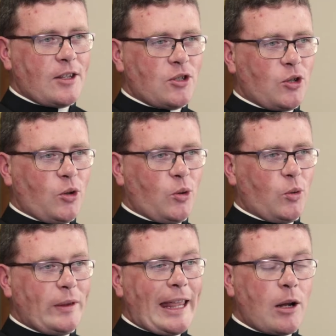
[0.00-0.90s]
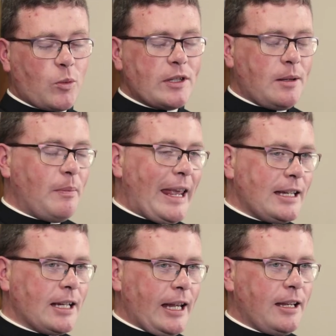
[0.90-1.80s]
So that was the
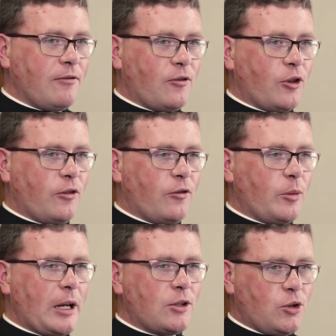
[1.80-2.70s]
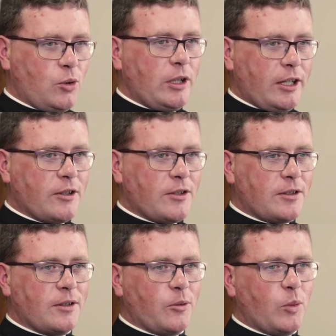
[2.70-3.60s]
main delay for, for about two
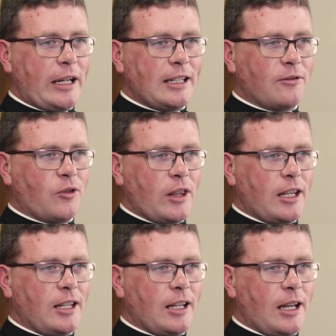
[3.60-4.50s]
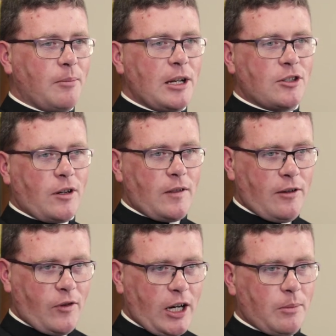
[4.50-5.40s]
years, waiting for the uh, Ministry of the
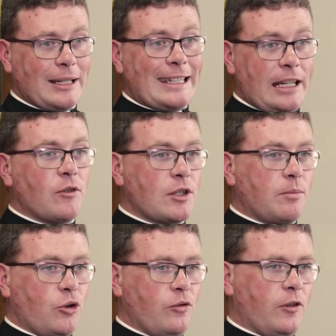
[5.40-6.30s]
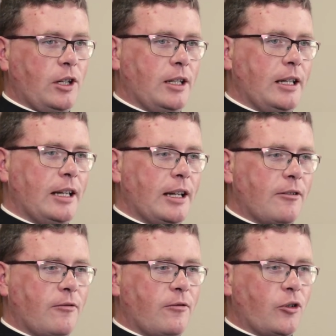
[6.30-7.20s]
Environment to give us approval
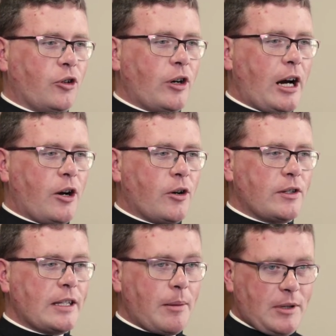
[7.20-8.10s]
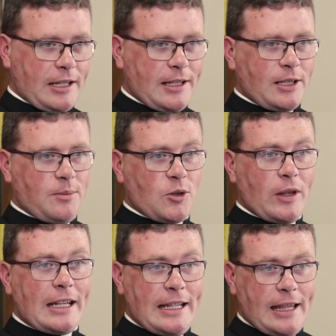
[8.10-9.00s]
for our septic system. So
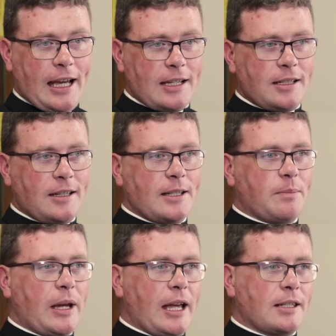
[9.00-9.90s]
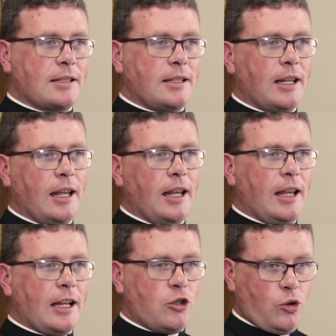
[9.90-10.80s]
they did that this past
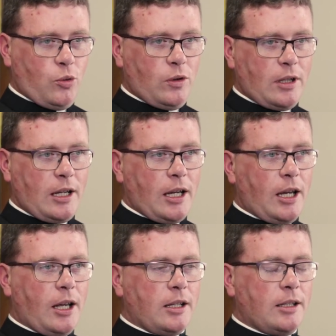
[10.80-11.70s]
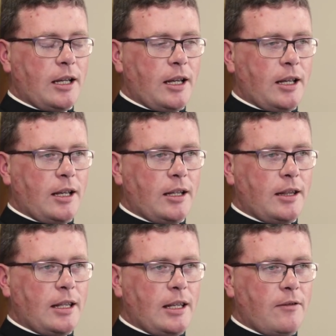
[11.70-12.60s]
June on uh,
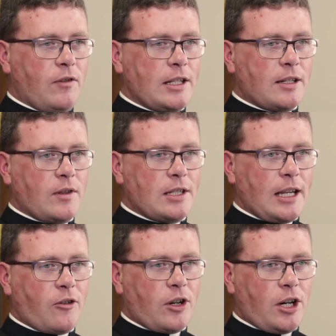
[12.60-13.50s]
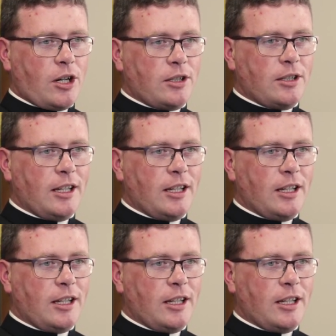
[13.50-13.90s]
the Feast of the Sacred Heart.